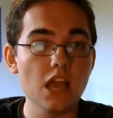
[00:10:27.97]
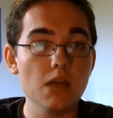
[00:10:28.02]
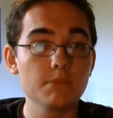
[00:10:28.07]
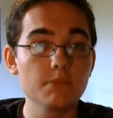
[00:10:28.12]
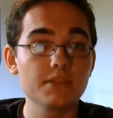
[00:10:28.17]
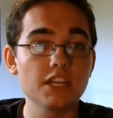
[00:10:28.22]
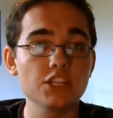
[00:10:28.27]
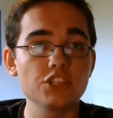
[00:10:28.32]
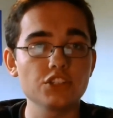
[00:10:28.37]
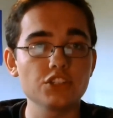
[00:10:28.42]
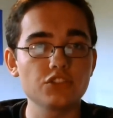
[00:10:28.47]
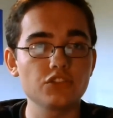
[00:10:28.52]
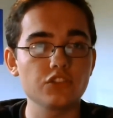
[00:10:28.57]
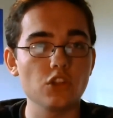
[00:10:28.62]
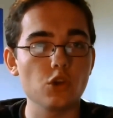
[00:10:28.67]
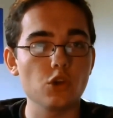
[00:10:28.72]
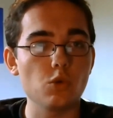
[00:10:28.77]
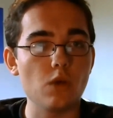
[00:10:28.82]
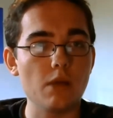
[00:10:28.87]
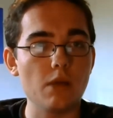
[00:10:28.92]
Potentially a
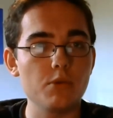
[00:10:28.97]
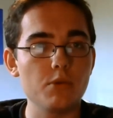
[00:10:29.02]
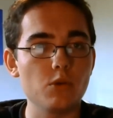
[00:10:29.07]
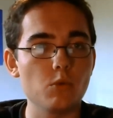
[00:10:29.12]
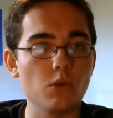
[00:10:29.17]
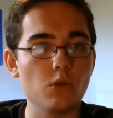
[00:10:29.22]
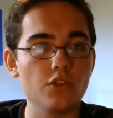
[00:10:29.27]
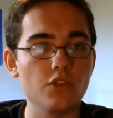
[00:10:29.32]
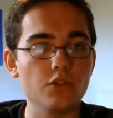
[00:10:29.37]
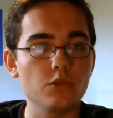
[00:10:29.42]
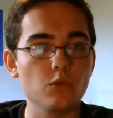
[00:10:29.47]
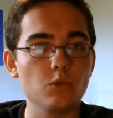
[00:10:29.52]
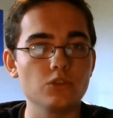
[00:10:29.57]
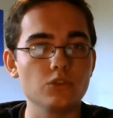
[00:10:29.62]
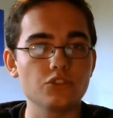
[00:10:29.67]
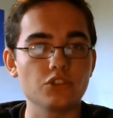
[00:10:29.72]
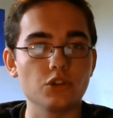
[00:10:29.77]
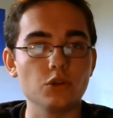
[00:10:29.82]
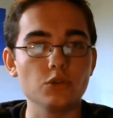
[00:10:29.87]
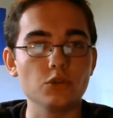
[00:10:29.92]
slow weapon or one that you'll want
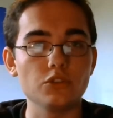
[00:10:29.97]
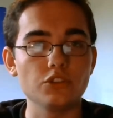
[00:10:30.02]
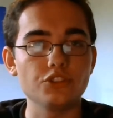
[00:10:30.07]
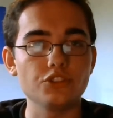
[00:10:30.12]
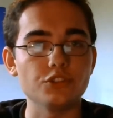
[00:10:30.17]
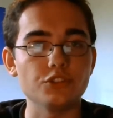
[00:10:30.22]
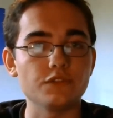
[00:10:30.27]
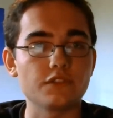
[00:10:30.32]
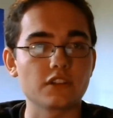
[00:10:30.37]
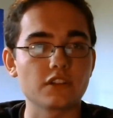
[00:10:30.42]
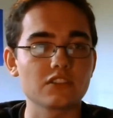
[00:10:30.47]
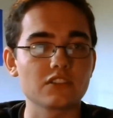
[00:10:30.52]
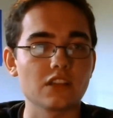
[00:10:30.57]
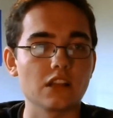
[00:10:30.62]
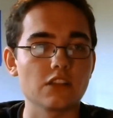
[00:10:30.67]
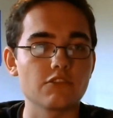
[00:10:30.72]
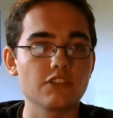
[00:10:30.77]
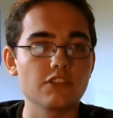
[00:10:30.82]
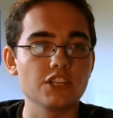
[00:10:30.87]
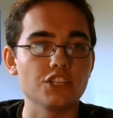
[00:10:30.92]
to hold on to for
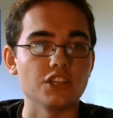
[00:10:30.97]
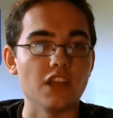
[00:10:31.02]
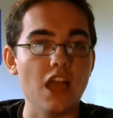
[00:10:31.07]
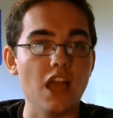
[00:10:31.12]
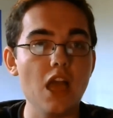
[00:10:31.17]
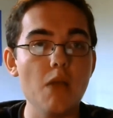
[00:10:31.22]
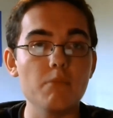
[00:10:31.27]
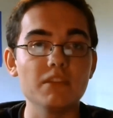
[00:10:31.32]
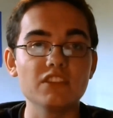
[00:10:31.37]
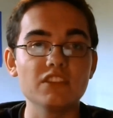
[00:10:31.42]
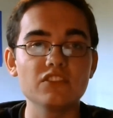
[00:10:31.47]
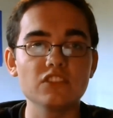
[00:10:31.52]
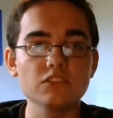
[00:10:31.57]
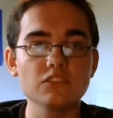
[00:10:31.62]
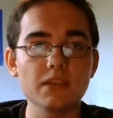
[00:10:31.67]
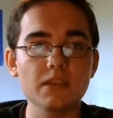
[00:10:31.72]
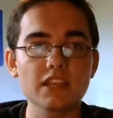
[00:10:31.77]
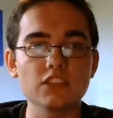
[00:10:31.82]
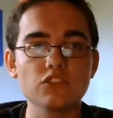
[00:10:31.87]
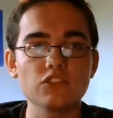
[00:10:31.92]
acceleration, but this does
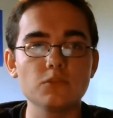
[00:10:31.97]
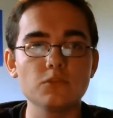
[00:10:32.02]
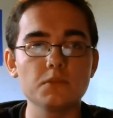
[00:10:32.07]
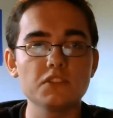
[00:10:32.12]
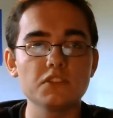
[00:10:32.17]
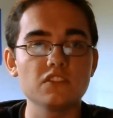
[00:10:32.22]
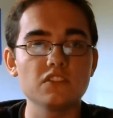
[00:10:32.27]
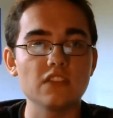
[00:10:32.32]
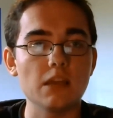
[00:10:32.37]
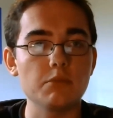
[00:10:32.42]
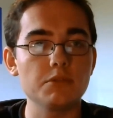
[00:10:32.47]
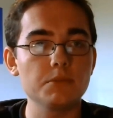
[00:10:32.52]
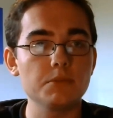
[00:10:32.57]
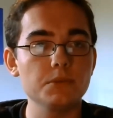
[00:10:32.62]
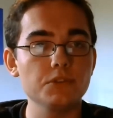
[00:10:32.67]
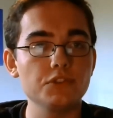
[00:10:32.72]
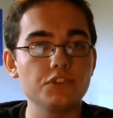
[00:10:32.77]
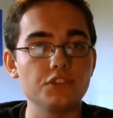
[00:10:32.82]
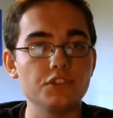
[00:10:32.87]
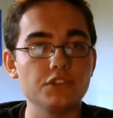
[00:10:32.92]
make it super
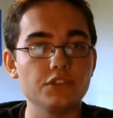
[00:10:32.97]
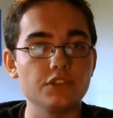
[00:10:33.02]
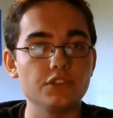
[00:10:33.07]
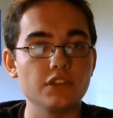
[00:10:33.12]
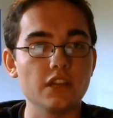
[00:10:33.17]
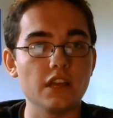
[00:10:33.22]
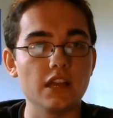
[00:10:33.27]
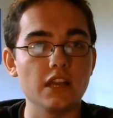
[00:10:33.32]
susceptible to